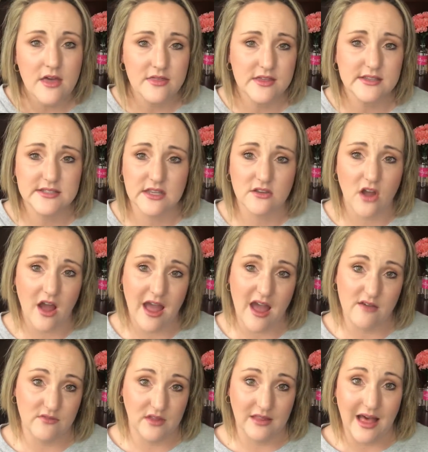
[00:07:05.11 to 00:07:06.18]
This did not
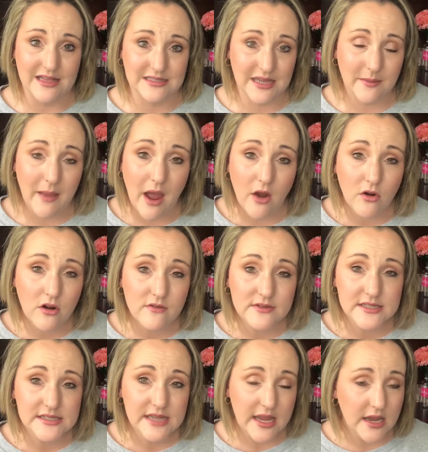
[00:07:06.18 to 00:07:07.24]
have the lasting power of a
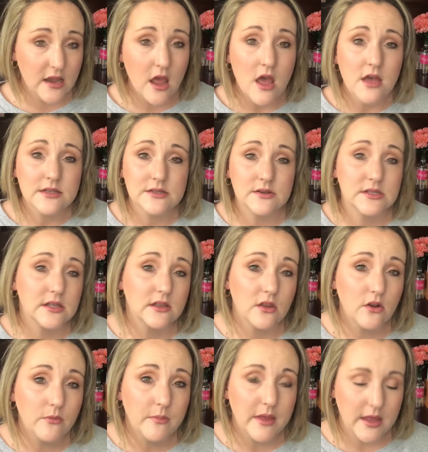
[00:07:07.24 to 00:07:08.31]
stain, so it's a
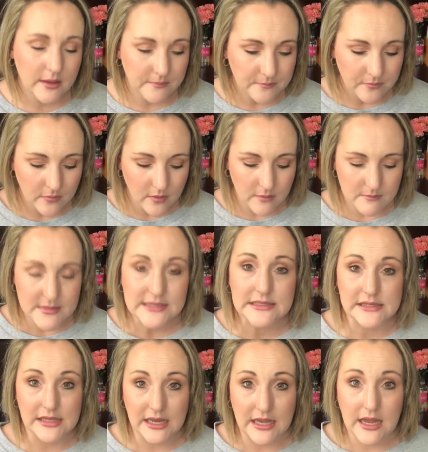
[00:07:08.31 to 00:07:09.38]
little bit
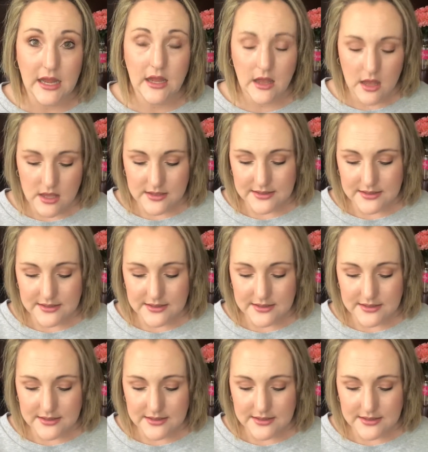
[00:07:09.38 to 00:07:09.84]
misleading.